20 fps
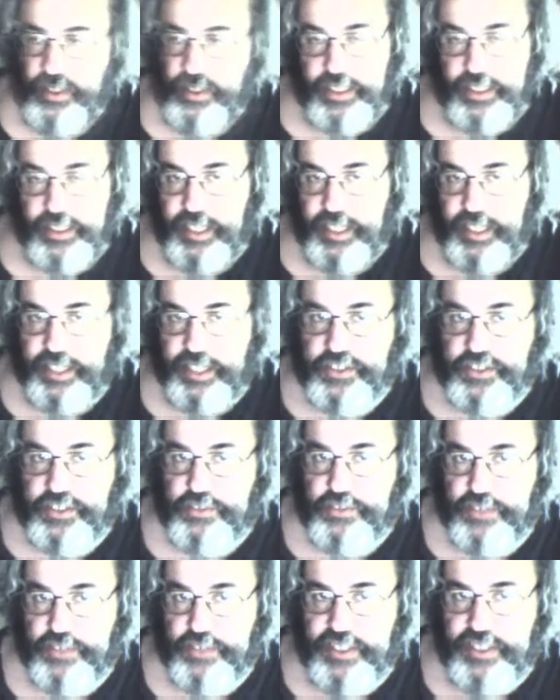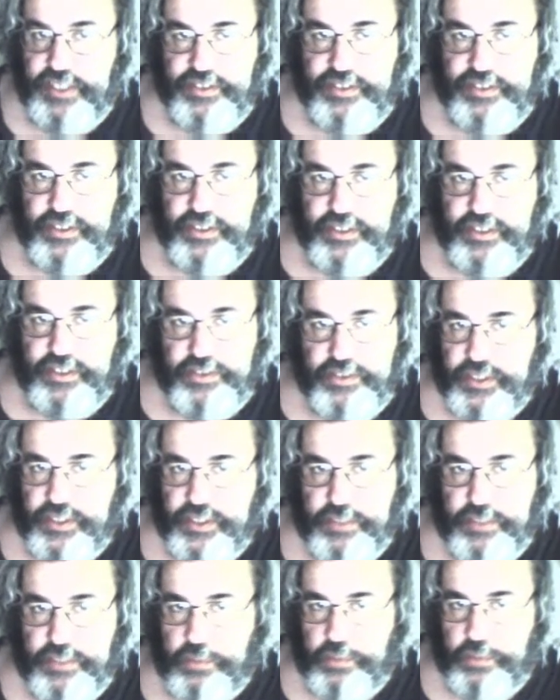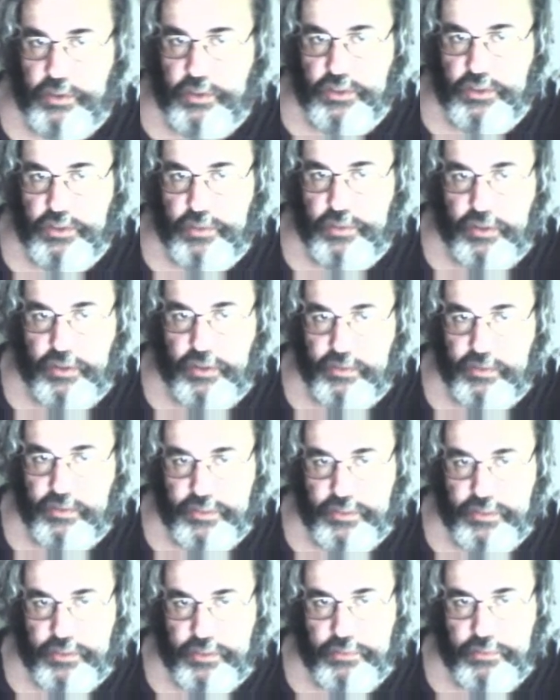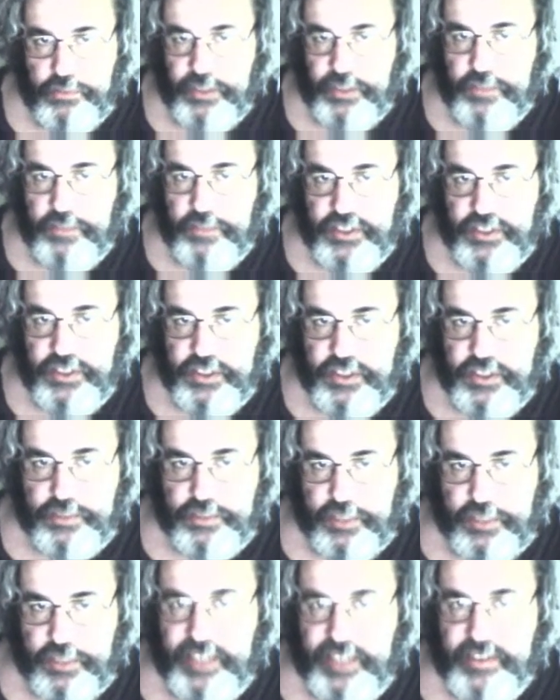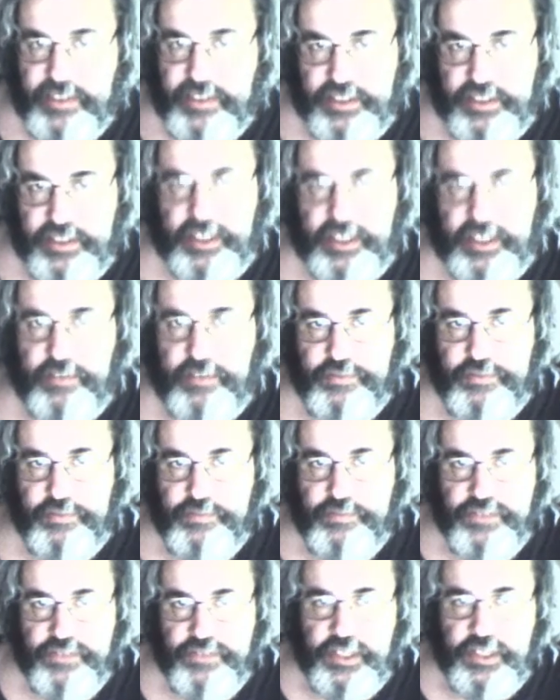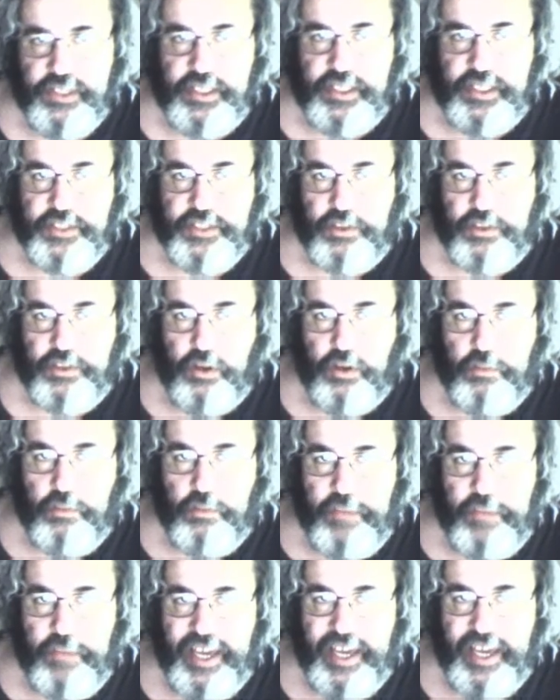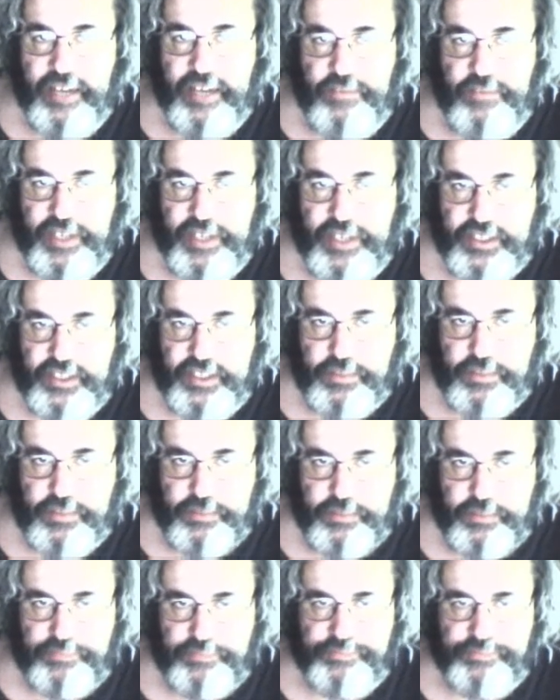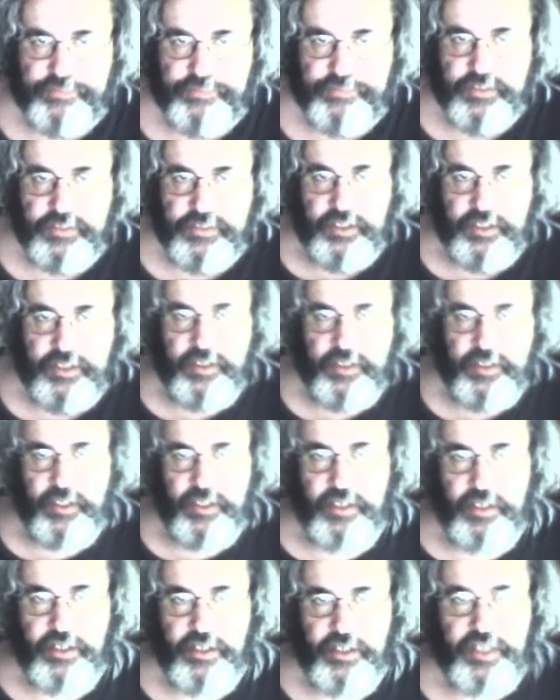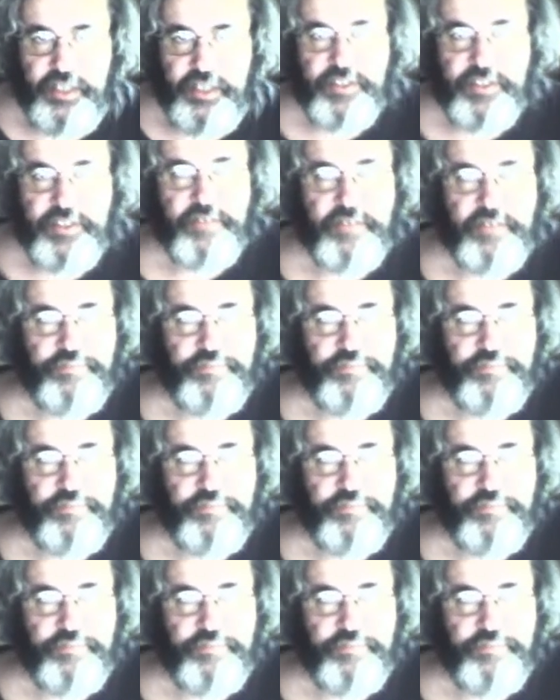I'll just read it to you. It's a prose poem, so pretty much explains itself. It's called Bad Investment. Here it is.